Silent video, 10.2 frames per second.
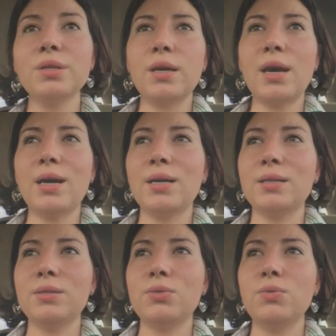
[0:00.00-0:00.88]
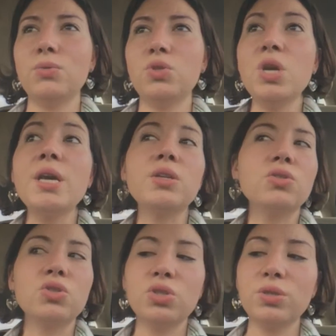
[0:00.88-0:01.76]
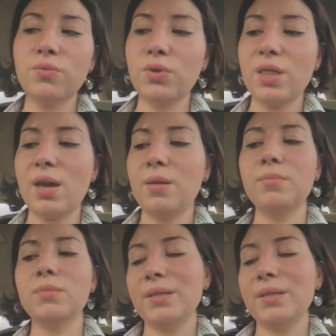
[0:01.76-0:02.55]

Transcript: the guys who change for them.